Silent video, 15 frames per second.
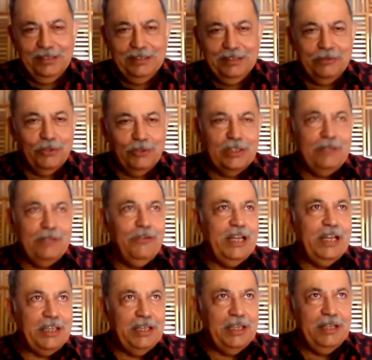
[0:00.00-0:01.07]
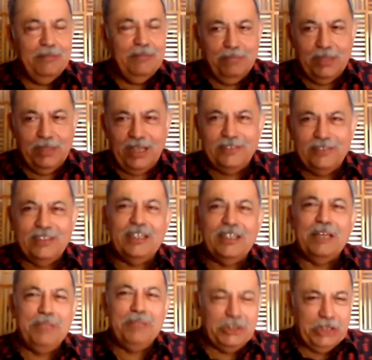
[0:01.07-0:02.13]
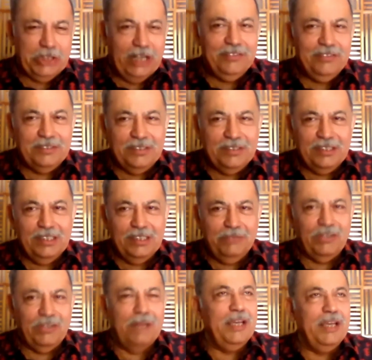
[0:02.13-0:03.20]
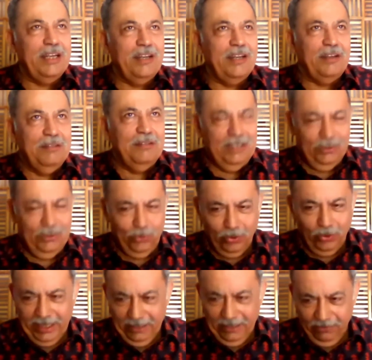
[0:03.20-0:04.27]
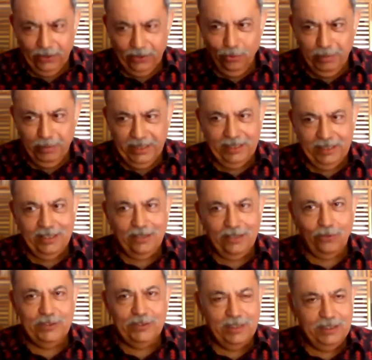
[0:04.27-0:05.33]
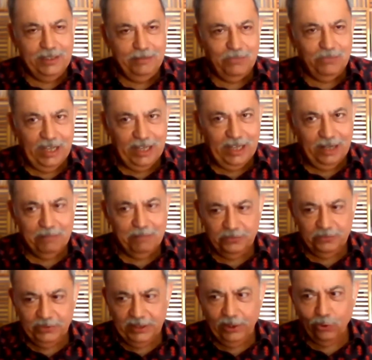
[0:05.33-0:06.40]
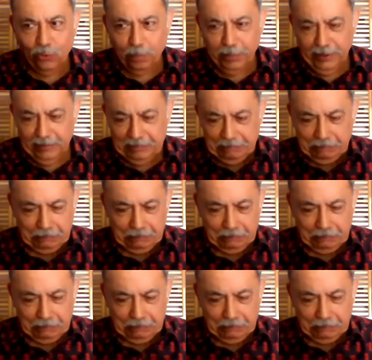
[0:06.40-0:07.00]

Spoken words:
He wasn't very keen, but I said, give me a chance. If I make it, it's okay. If I don't make it, then obviously I have my field open.